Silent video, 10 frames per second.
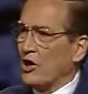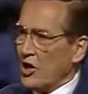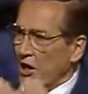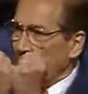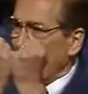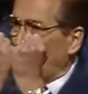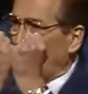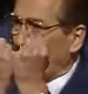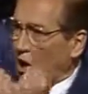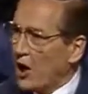He
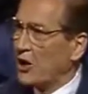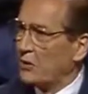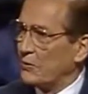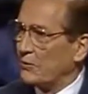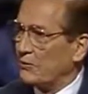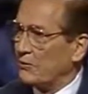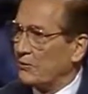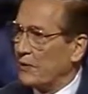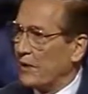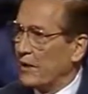alone
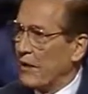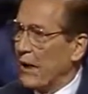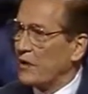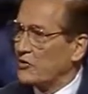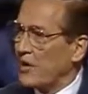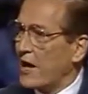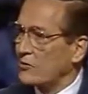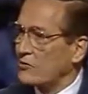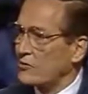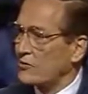has the
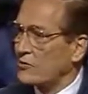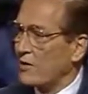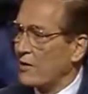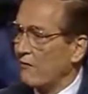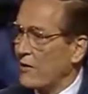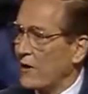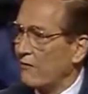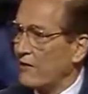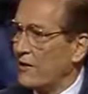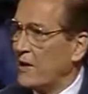answers of
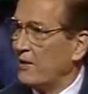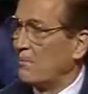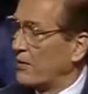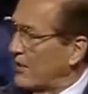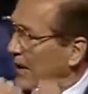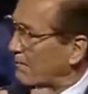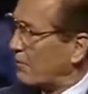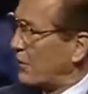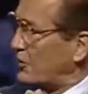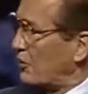life and death. But that
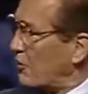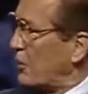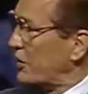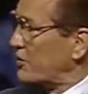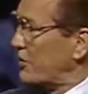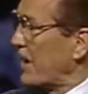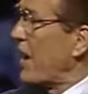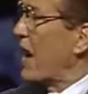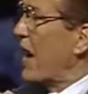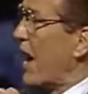brings a question.
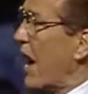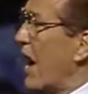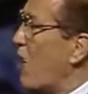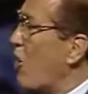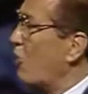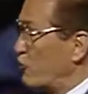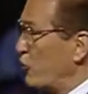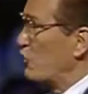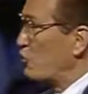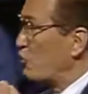How
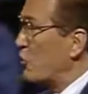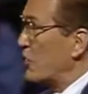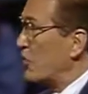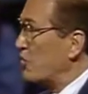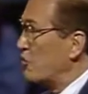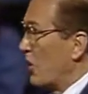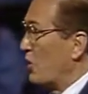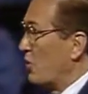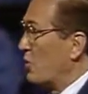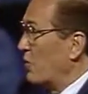do we
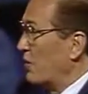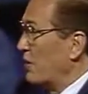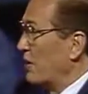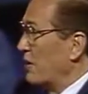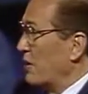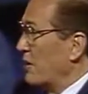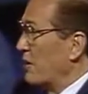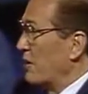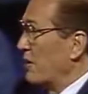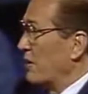know
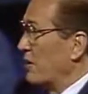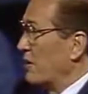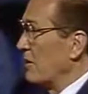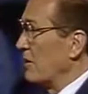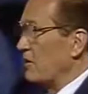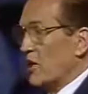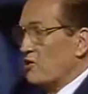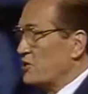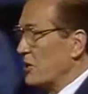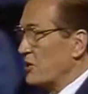
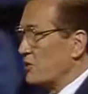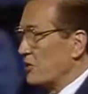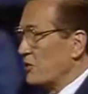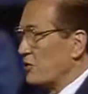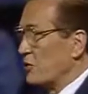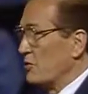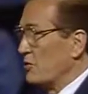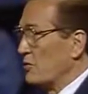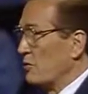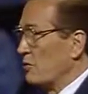that Jesus is
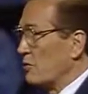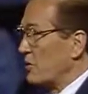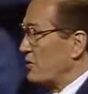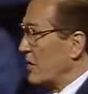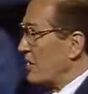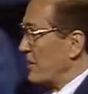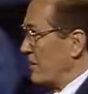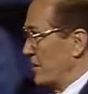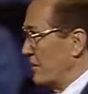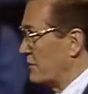who we say He
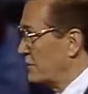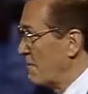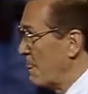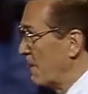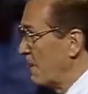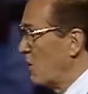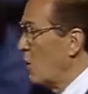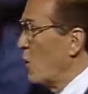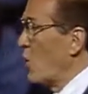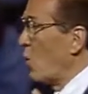is?
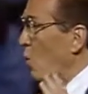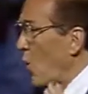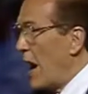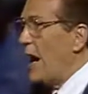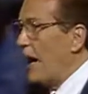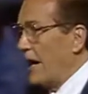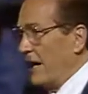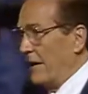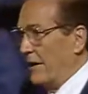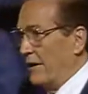Why?